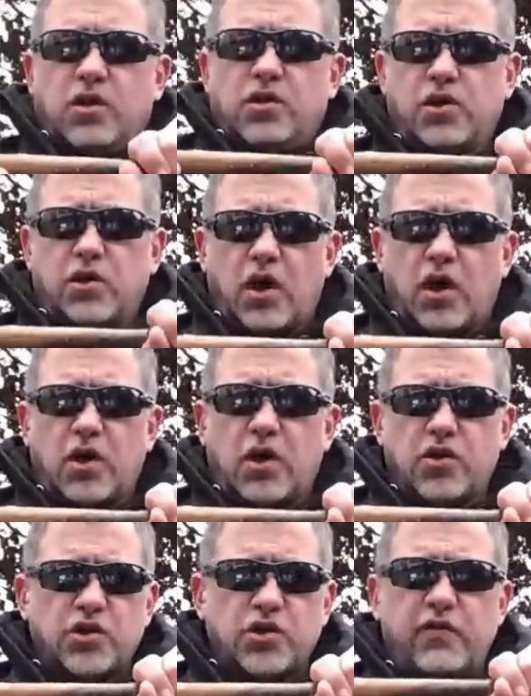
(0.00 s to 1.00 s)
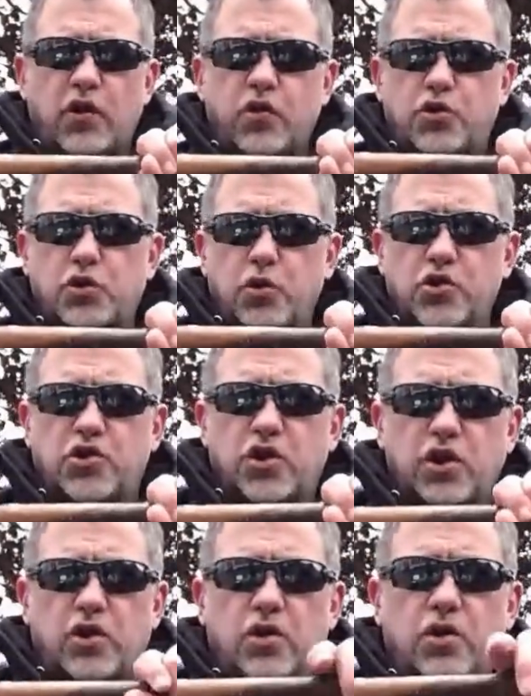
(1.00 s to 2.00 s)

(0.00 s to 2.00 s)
the contrast, even on the short stick.